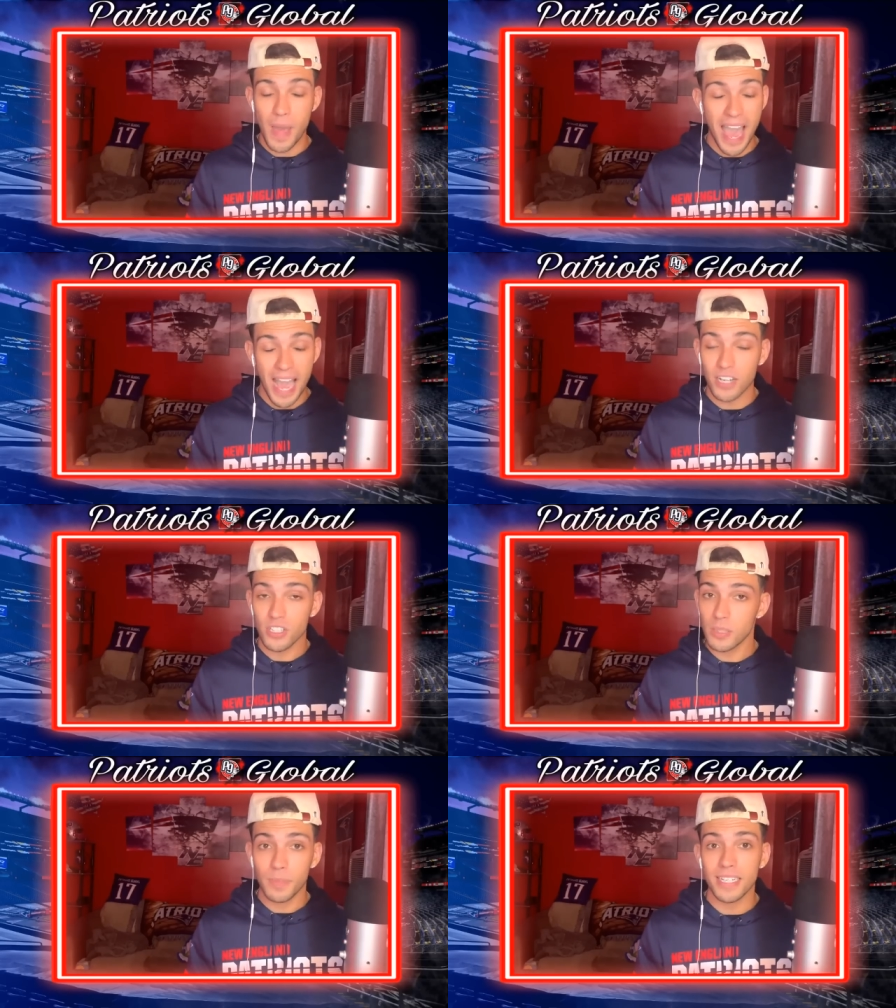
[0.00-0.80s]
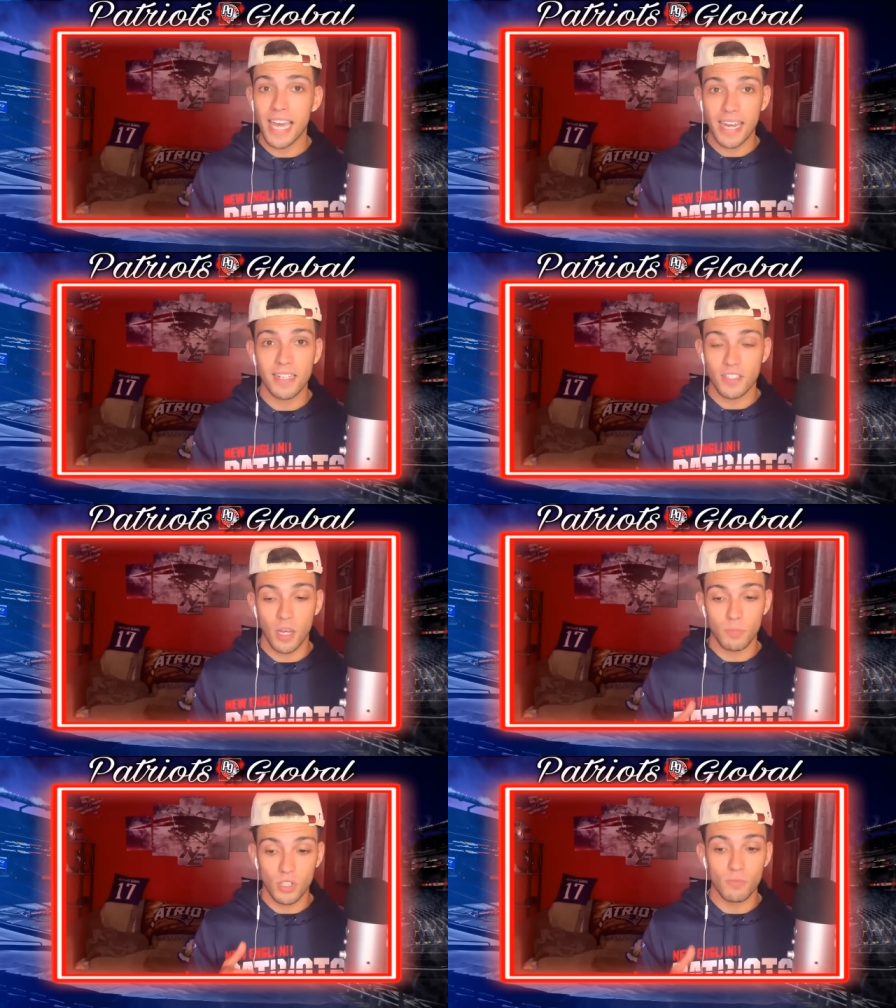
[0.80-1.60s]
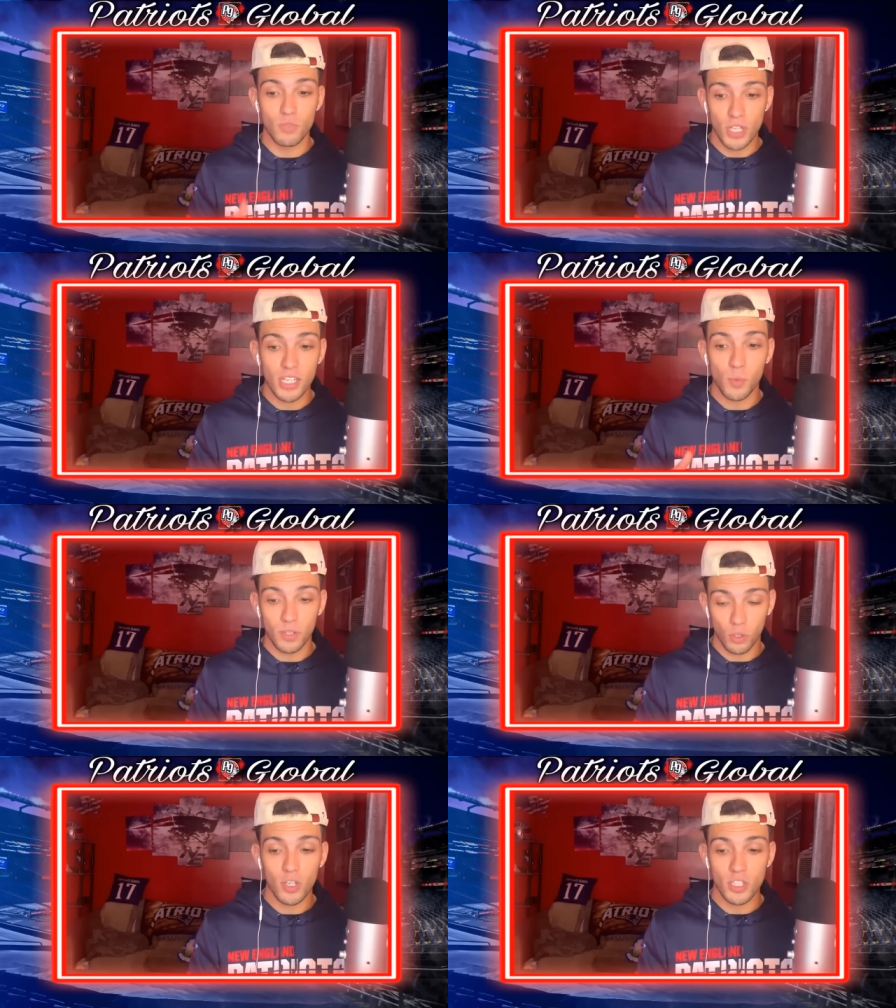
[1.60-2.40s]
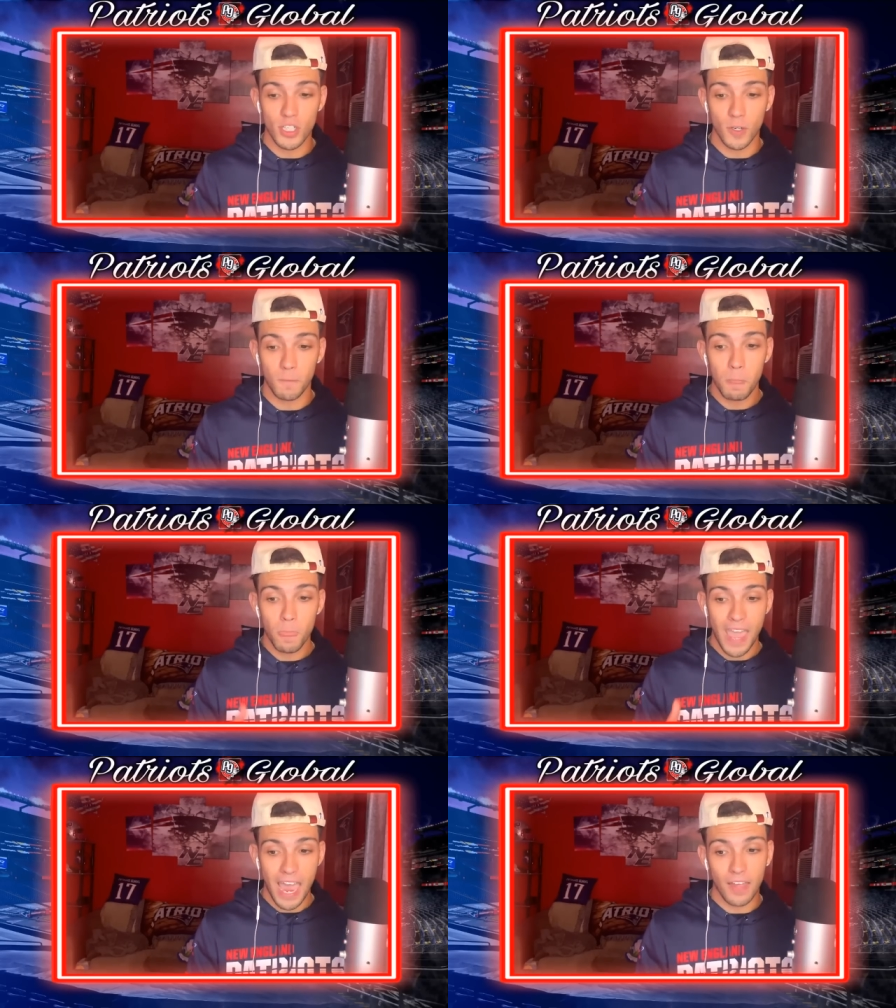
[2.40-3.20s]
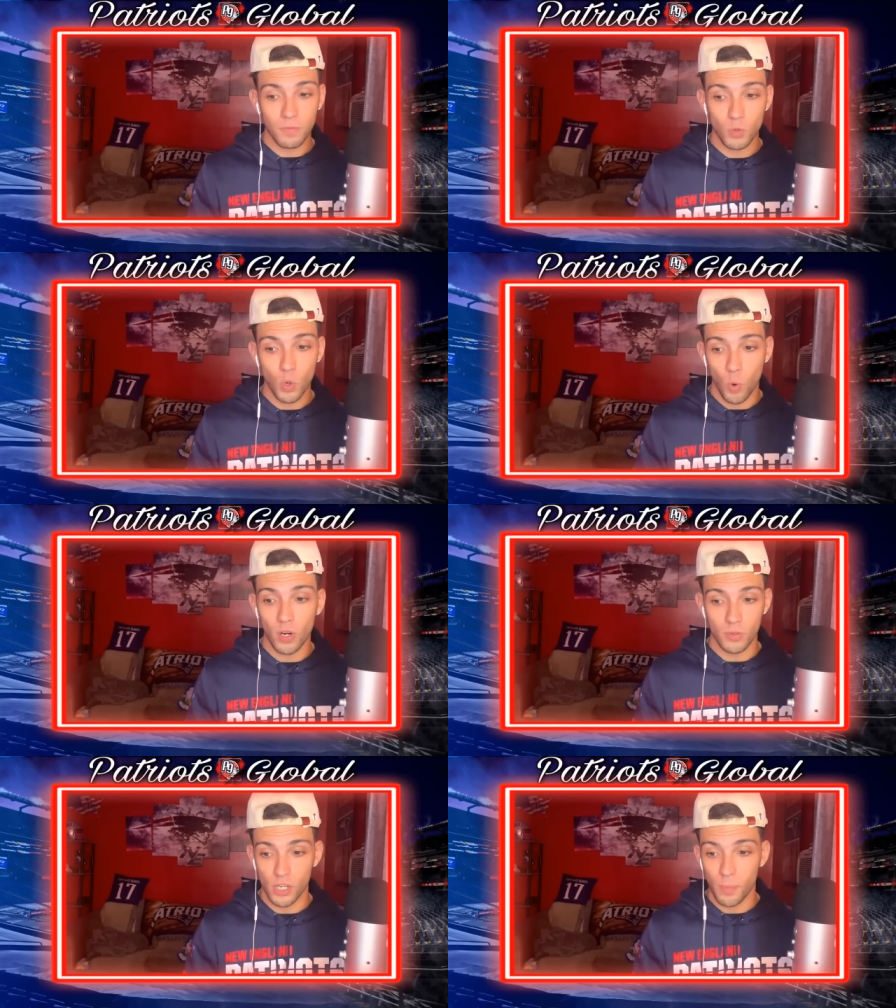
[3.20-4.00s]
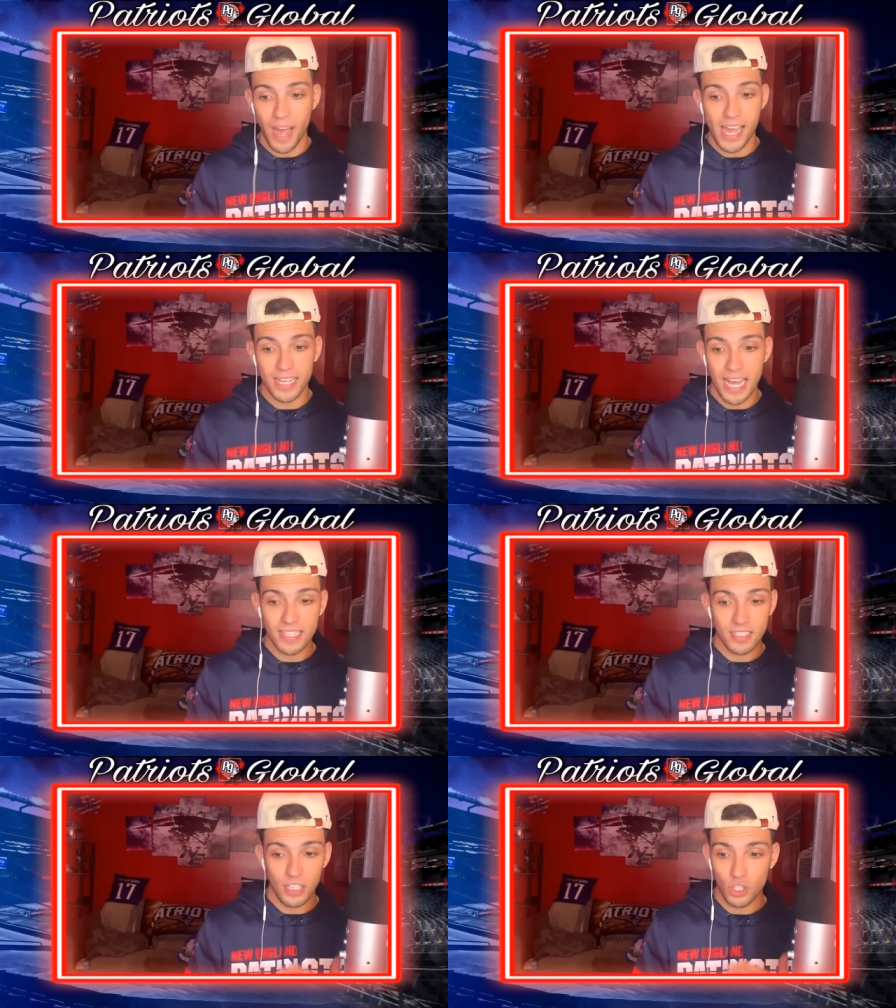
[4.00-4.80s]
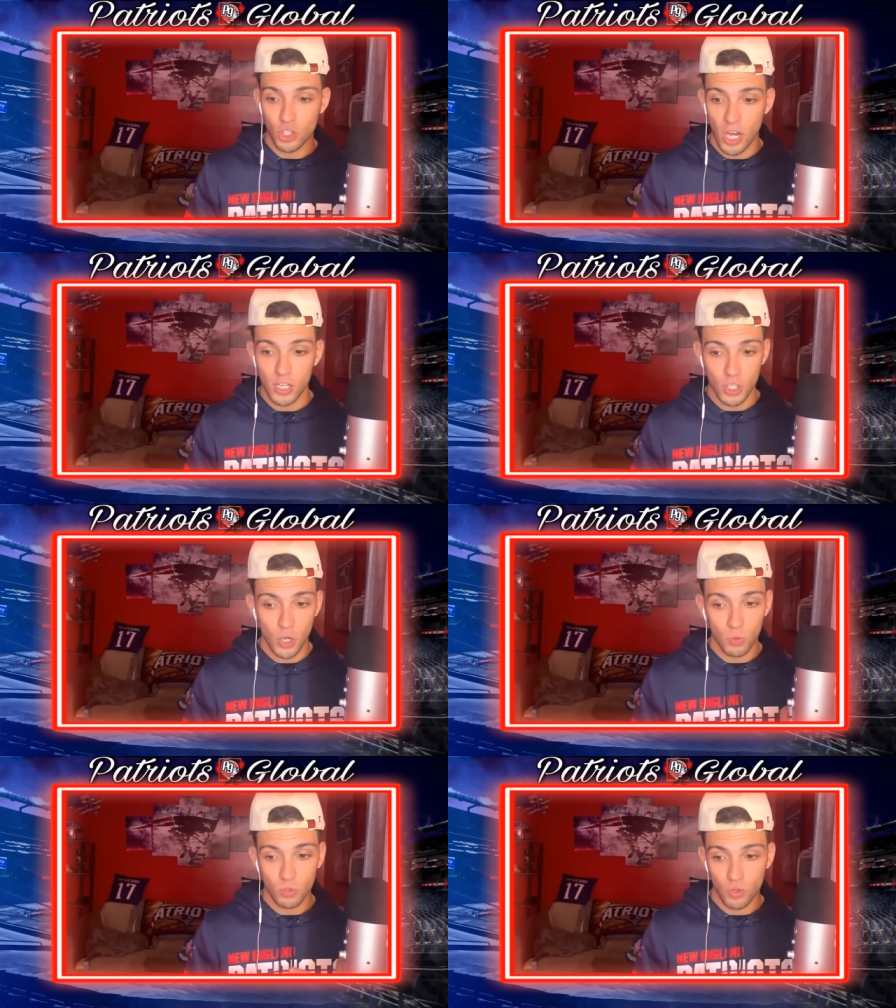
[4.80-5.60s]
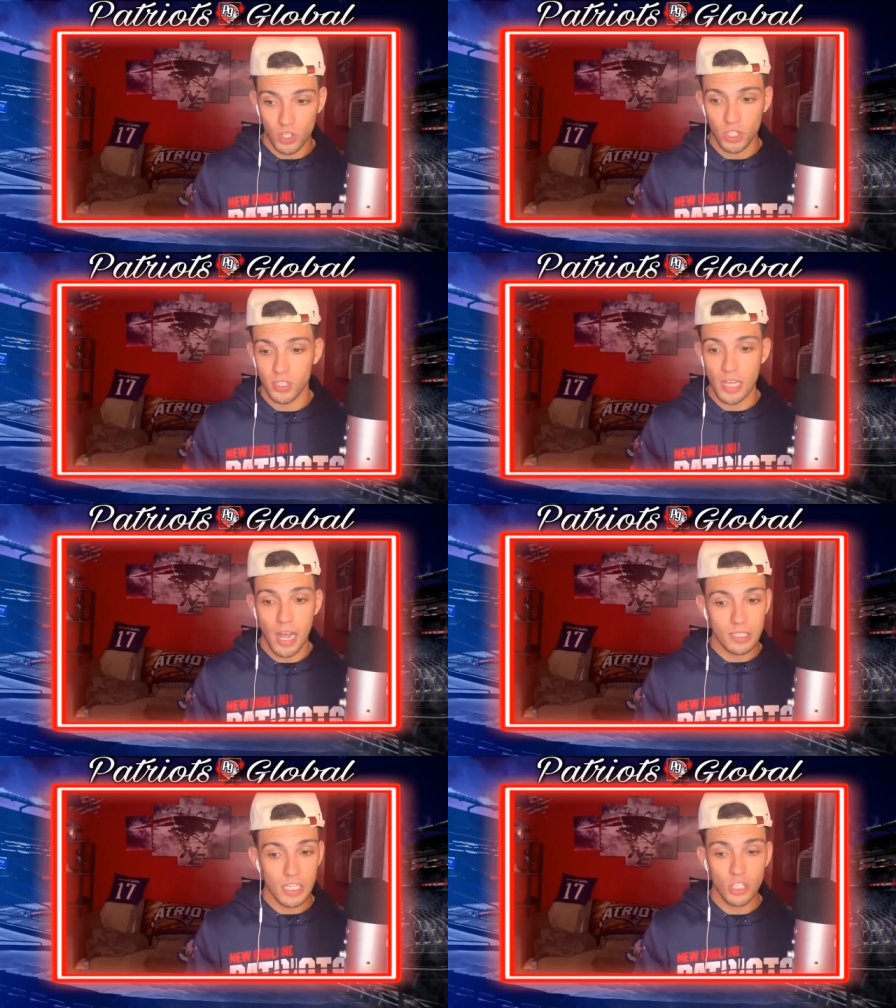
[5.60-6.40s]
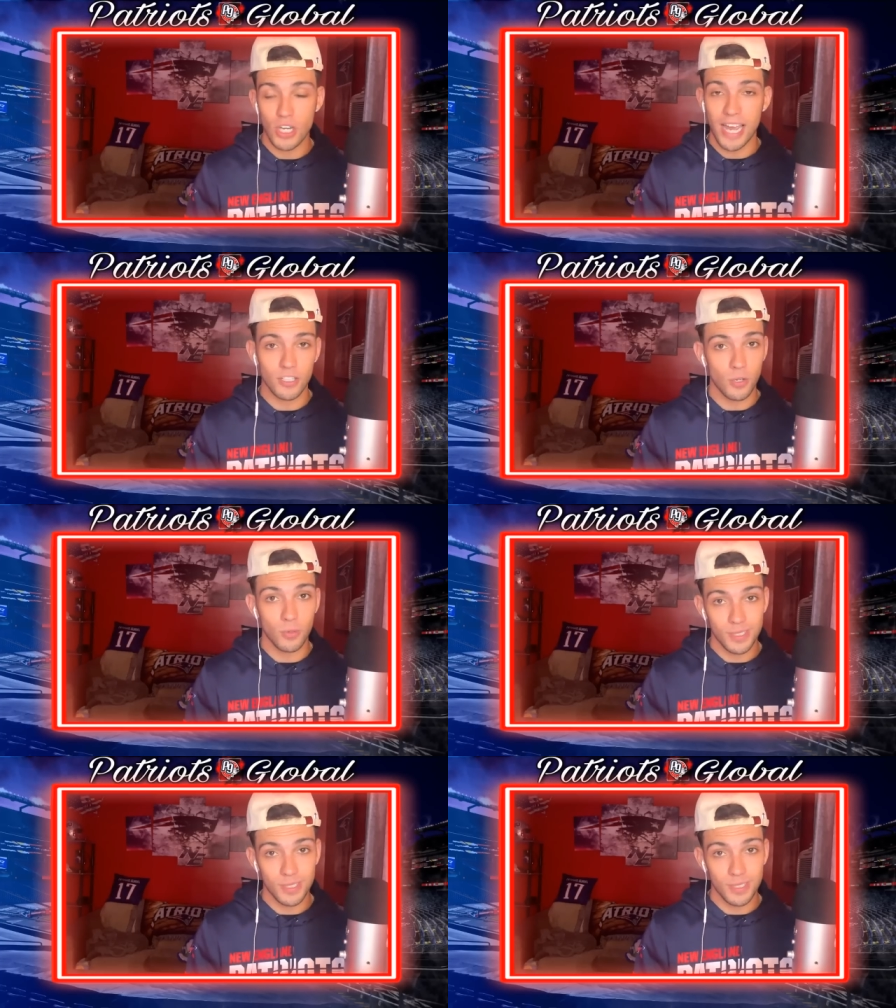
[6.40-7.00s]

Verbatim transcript: actually been getting some some genuine looks here at corner, you know, behind guys like John Jones, Christian Gonzalez, and Jack Jones.